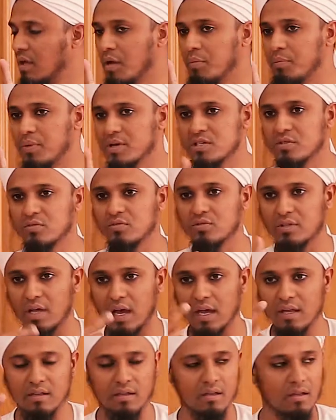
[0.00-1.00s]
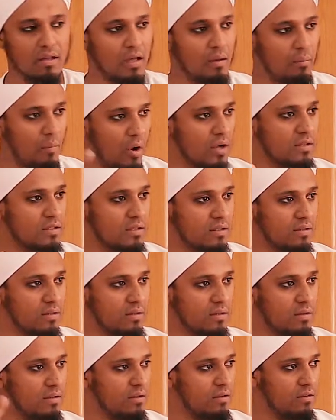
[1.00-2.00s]
a person who died, a martyr,
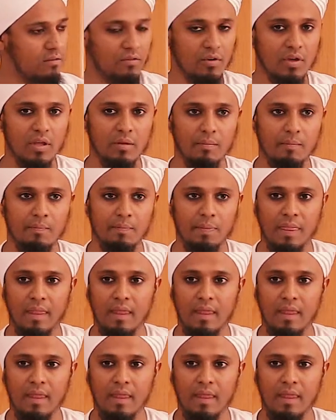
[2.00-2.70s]
for him.